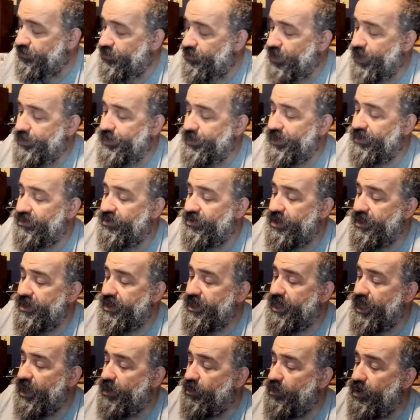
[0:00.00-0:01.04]
weapons.
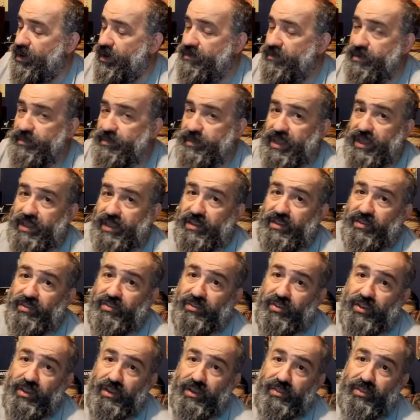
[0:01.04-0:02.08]
And one of them
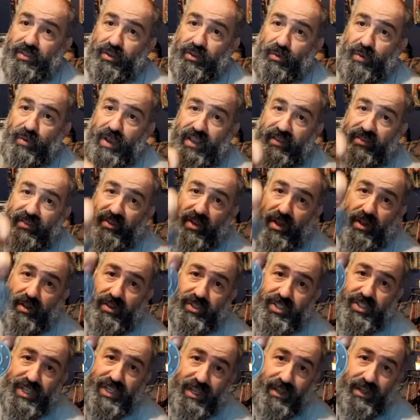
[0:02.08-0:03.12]
is the Gray Skull
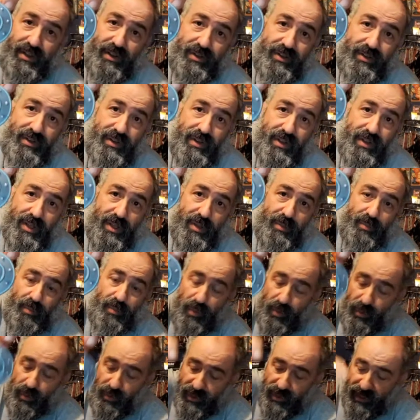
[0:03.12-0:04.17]
Shield,
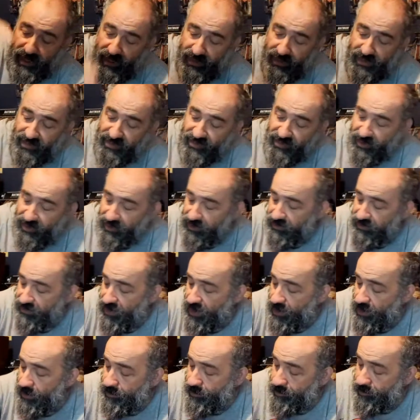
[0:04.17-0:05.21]
molded in
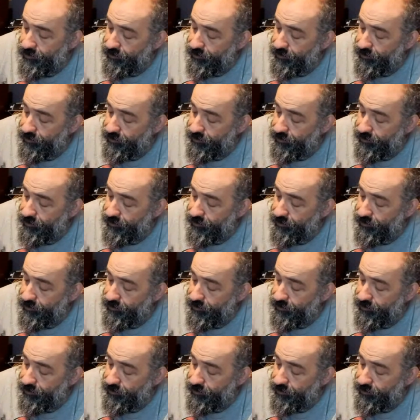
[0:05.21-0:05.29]
silver.